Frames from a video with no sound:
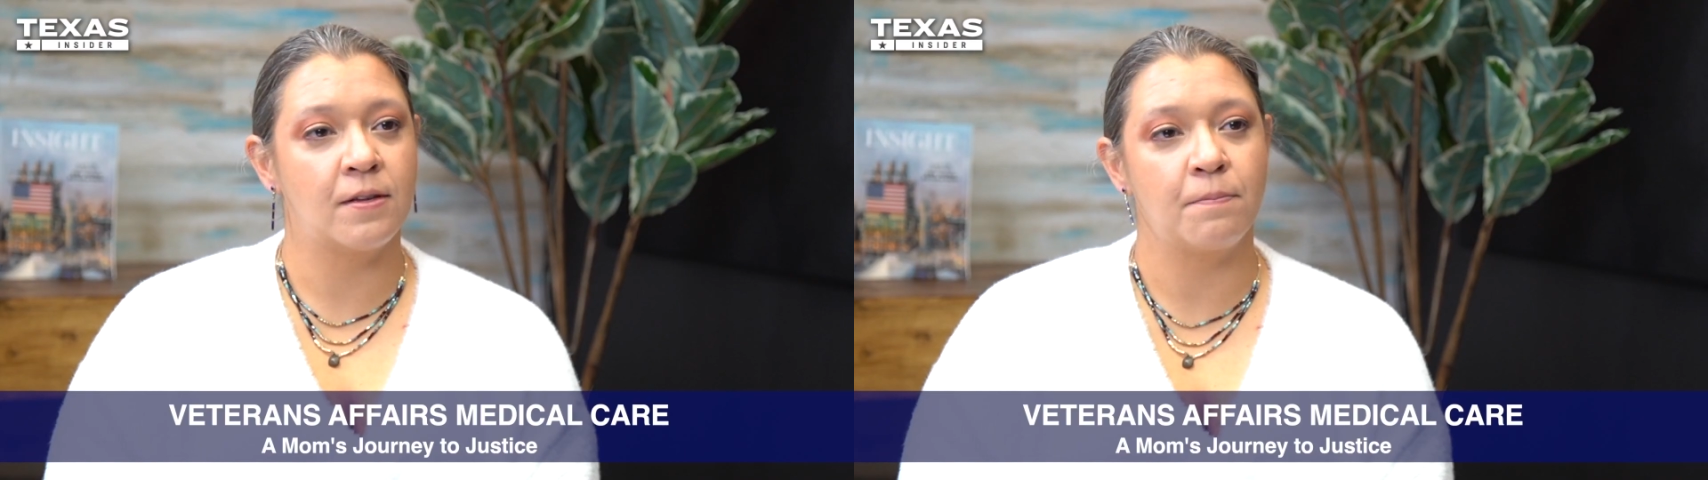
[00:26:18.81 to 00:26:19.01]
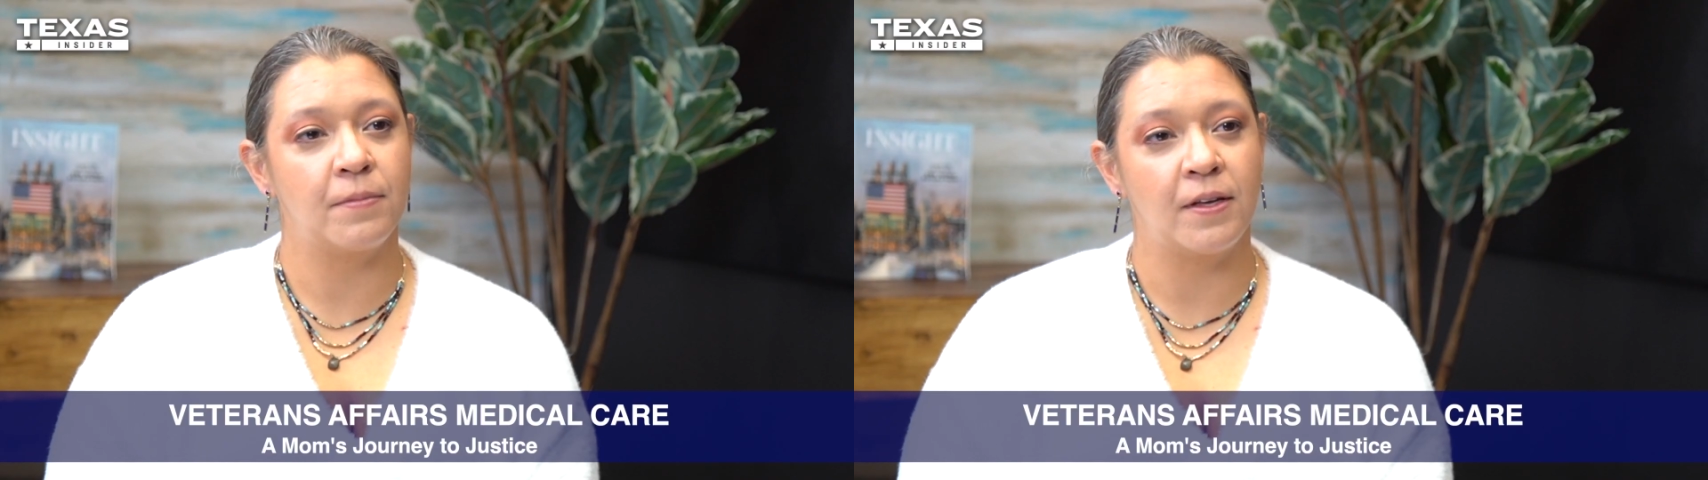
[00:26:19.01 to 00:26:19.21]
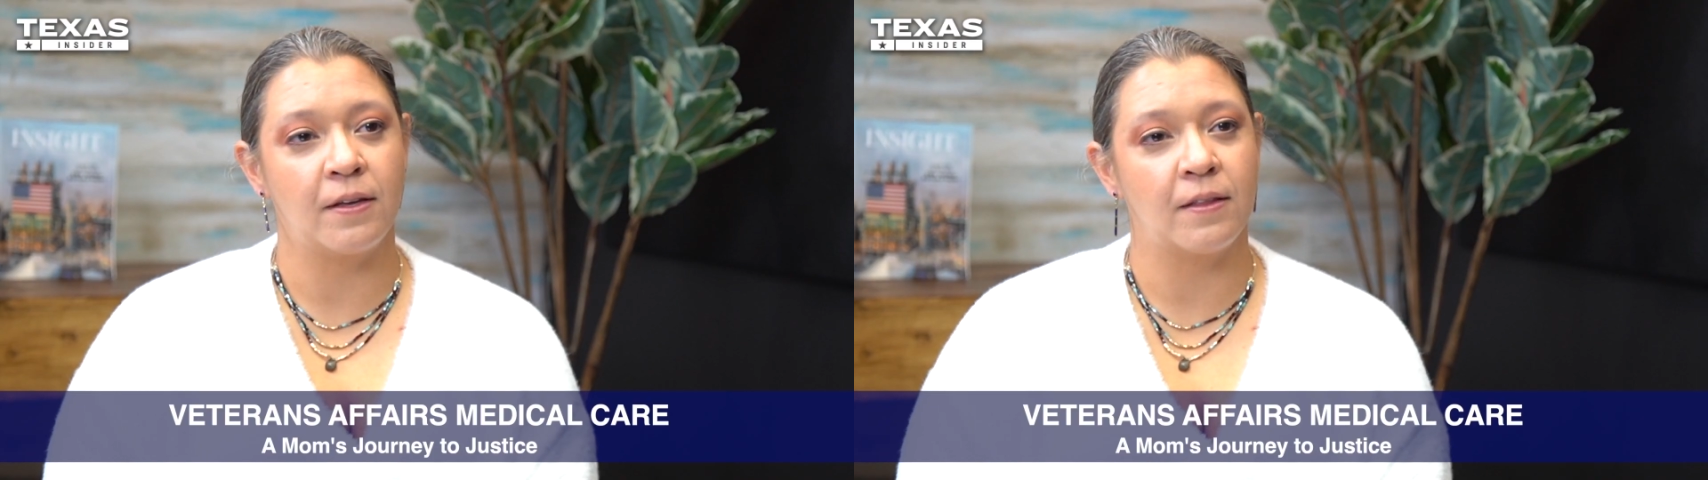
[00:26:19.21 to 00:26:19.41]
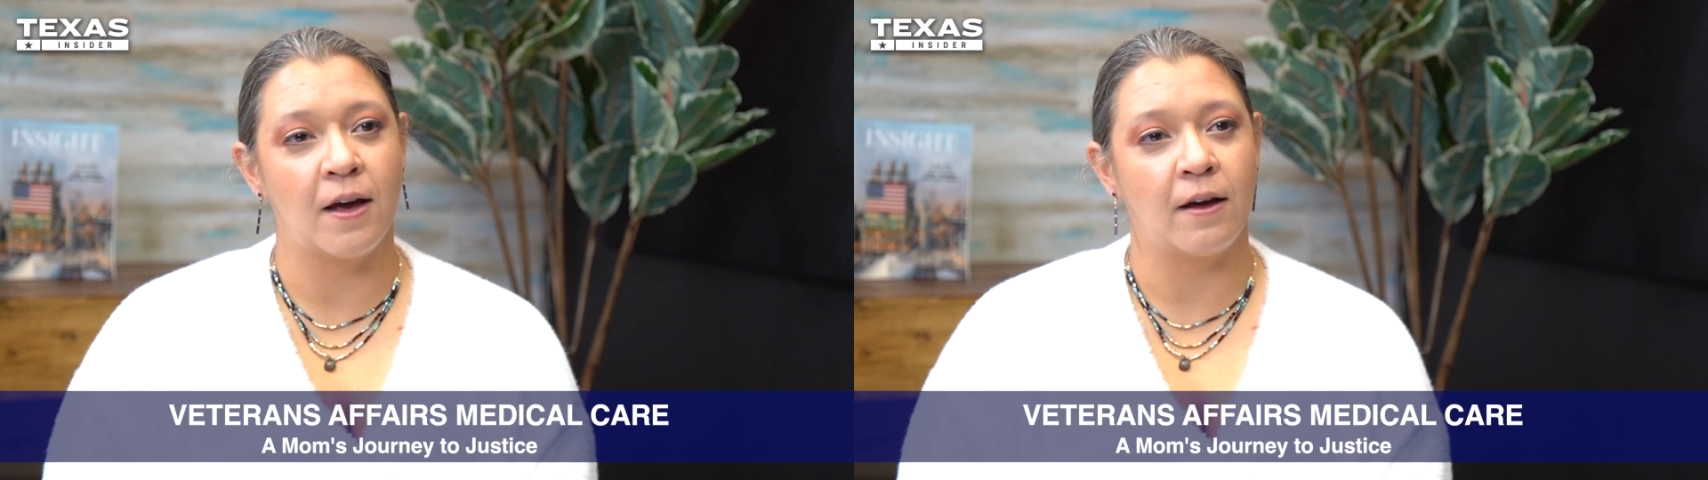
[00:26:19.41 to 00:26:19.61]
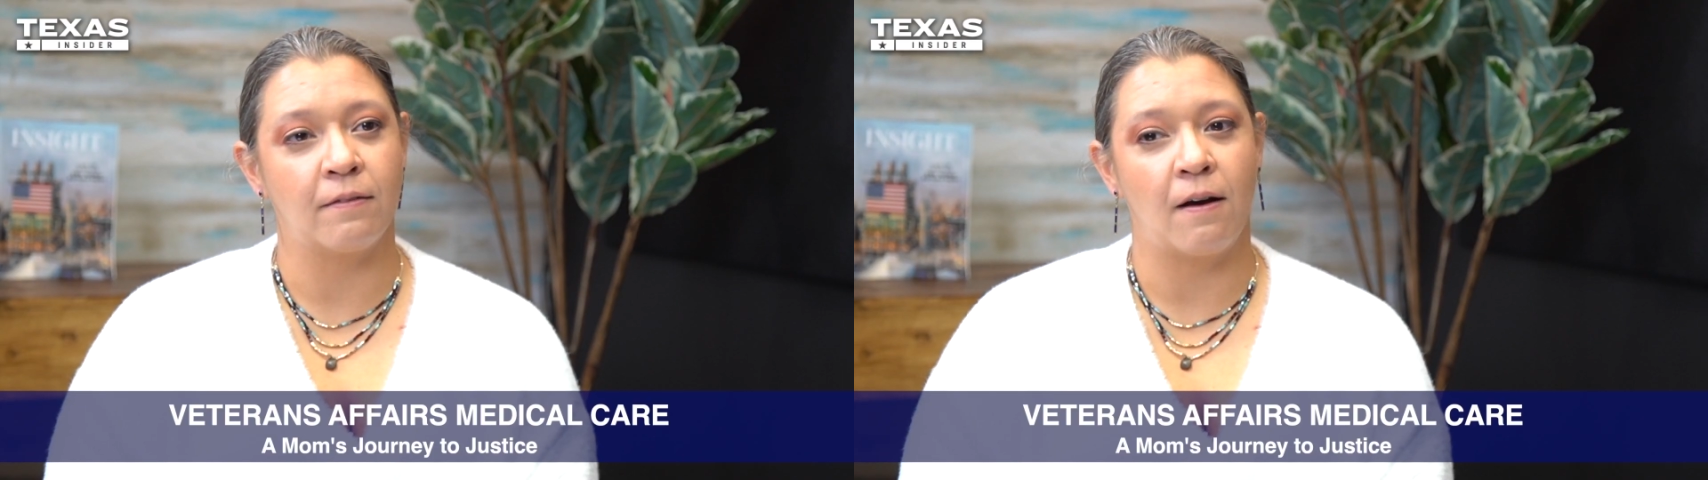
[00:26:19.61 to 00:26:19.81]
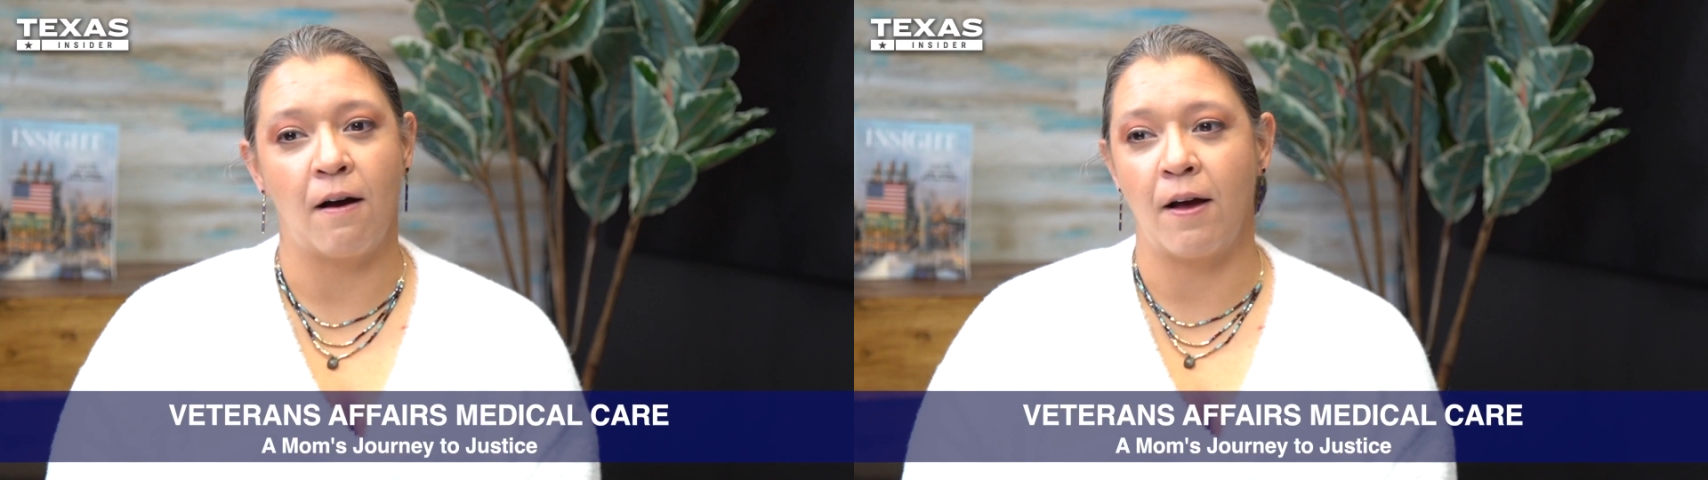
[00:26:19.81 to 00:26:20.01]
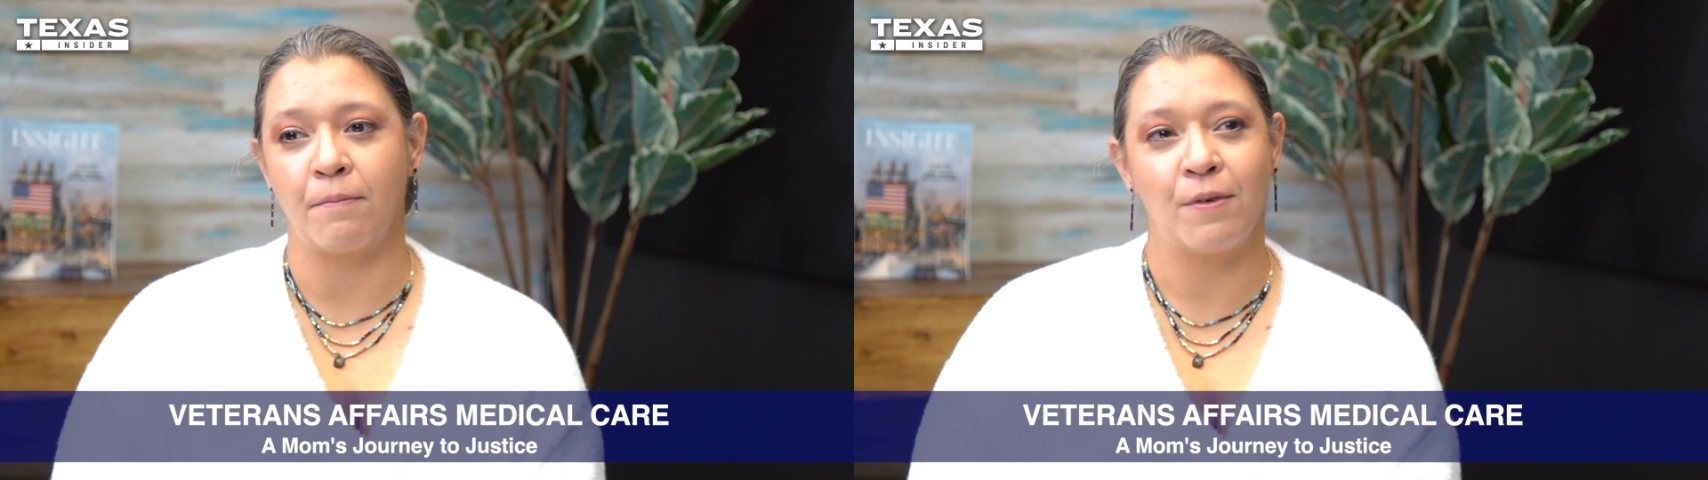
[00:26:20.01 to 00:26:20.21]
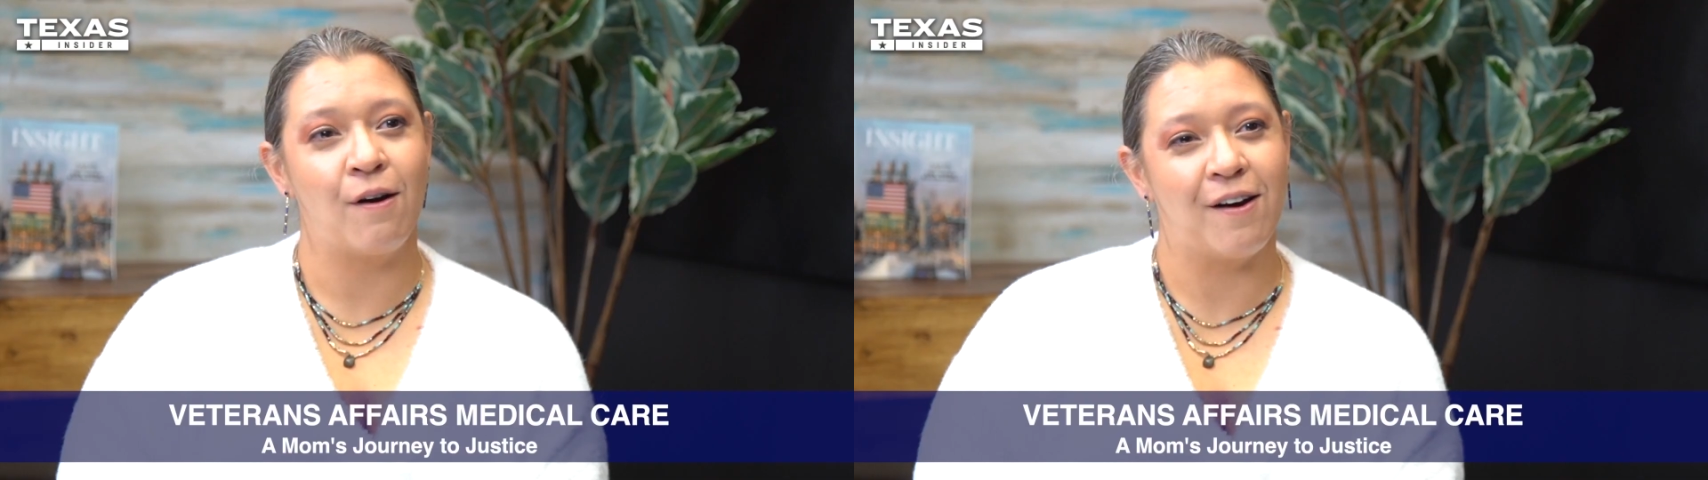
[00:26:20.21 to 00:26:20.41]
something that
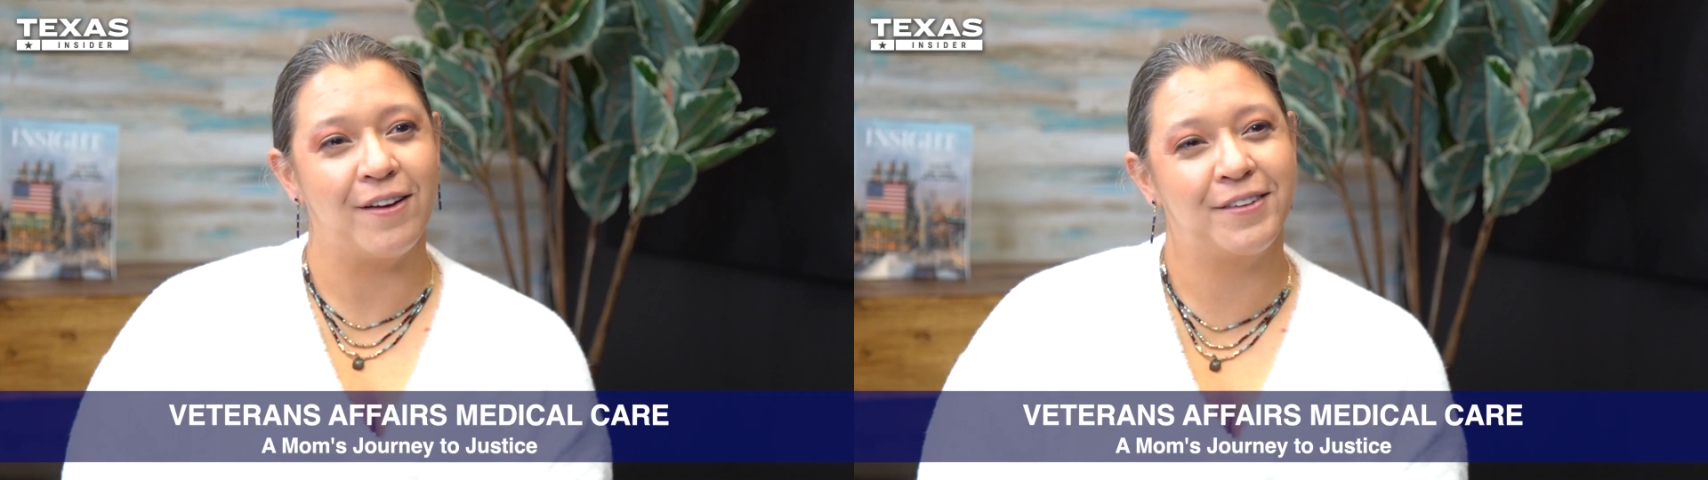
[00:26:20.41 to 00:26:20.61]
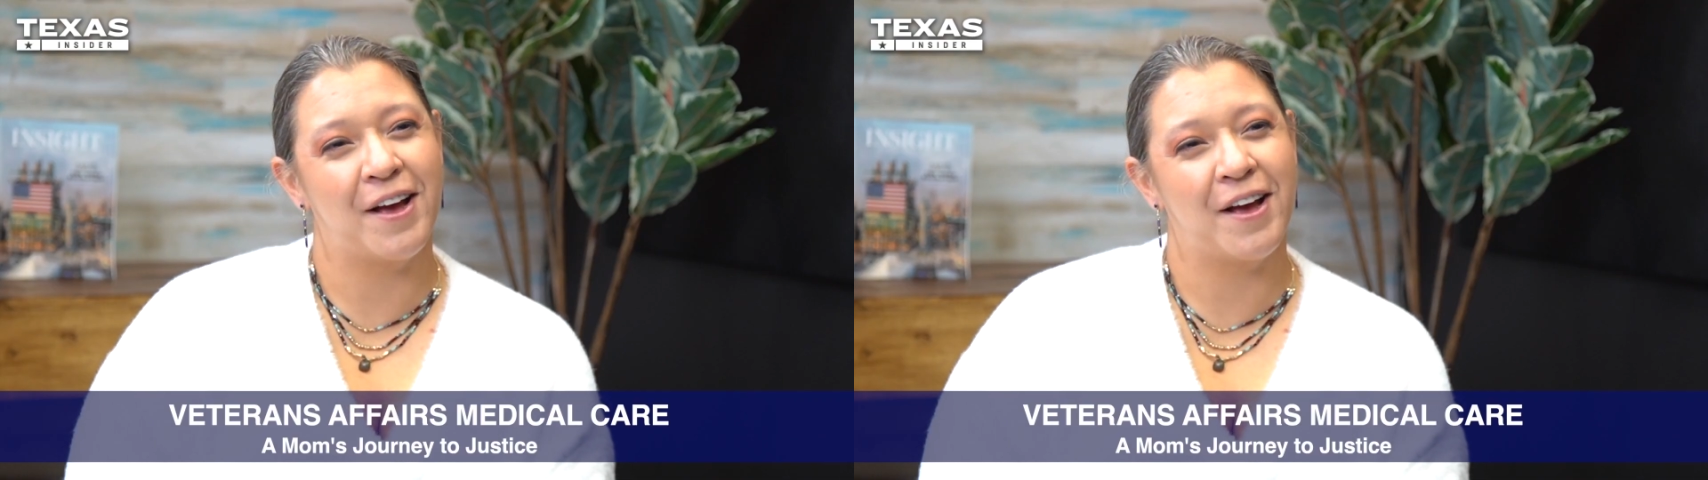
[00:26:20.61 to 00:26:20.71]
I'm not.